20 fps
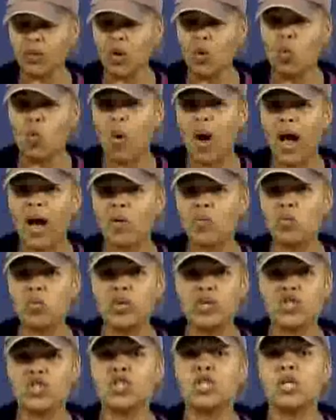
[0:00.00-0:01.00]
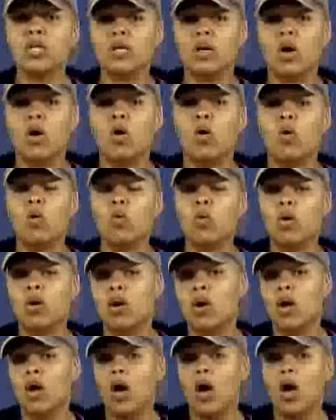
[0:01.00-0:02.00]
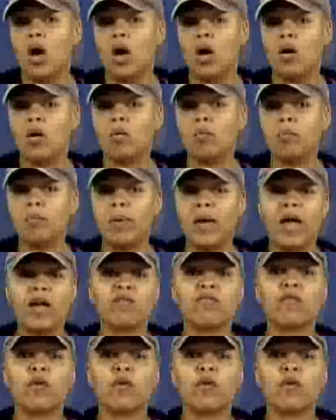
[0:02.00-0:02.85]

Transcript: why would she go back